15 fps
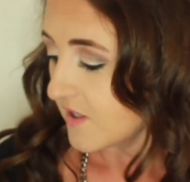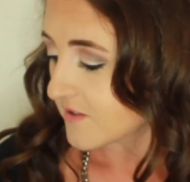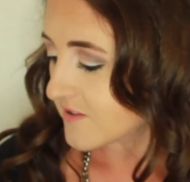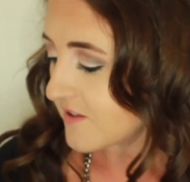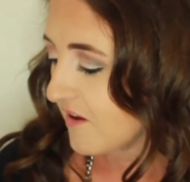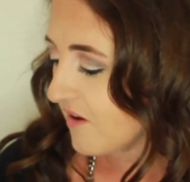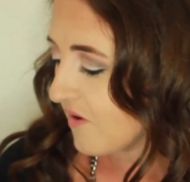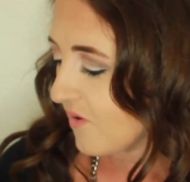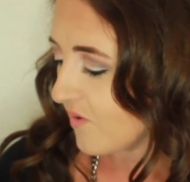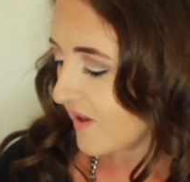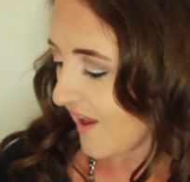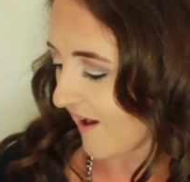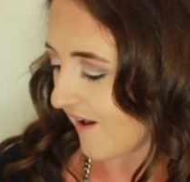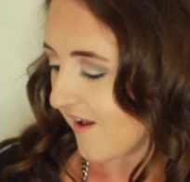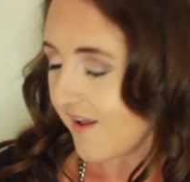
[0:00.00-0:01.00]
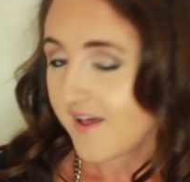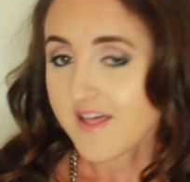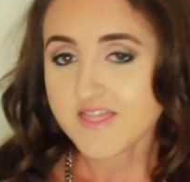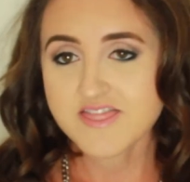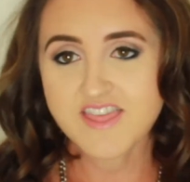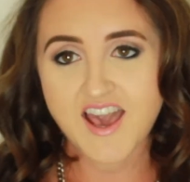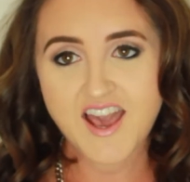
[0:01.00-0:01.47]
So yeah,
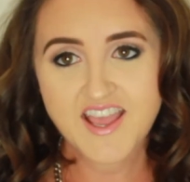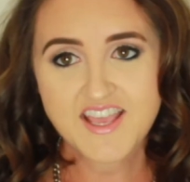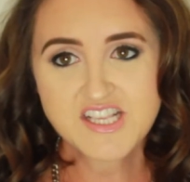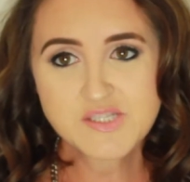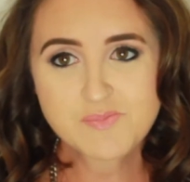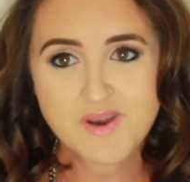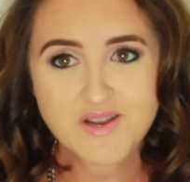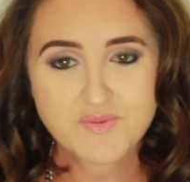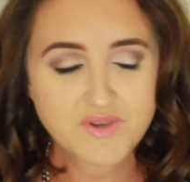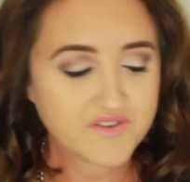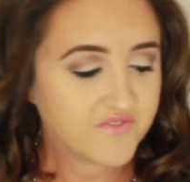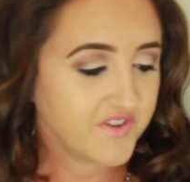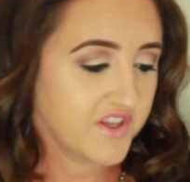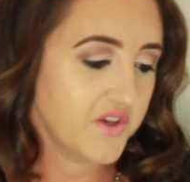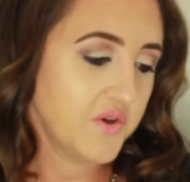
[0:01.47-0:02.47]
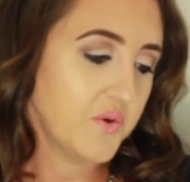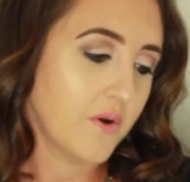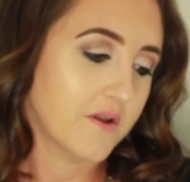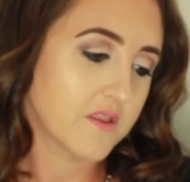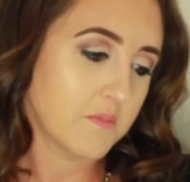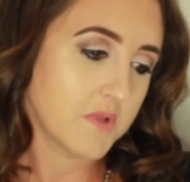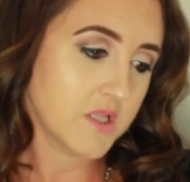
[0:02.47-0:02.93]
that is my review
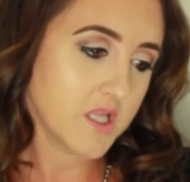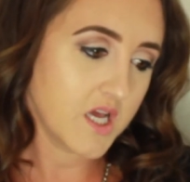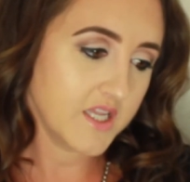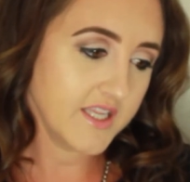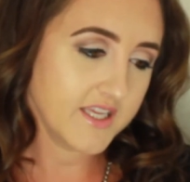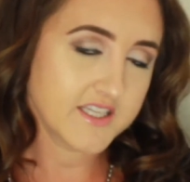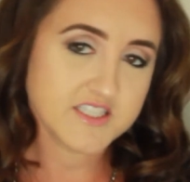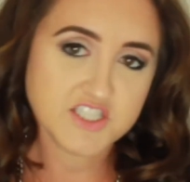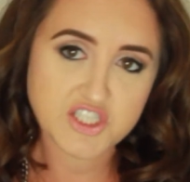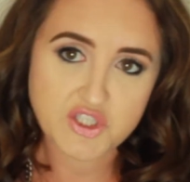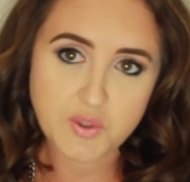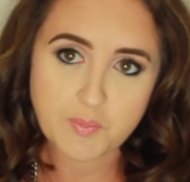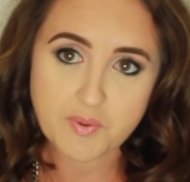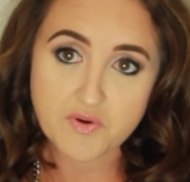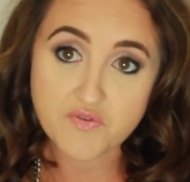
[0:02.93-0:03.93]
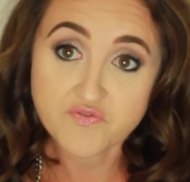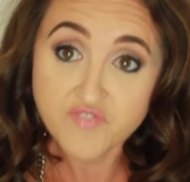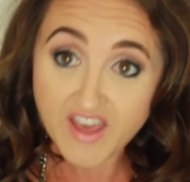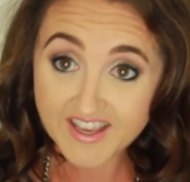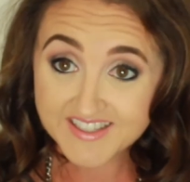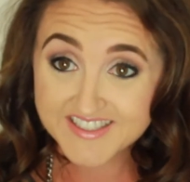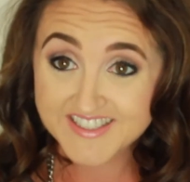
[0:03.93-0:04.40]
on the Milani Conceal and
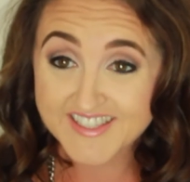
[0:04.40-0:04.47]
Perfect.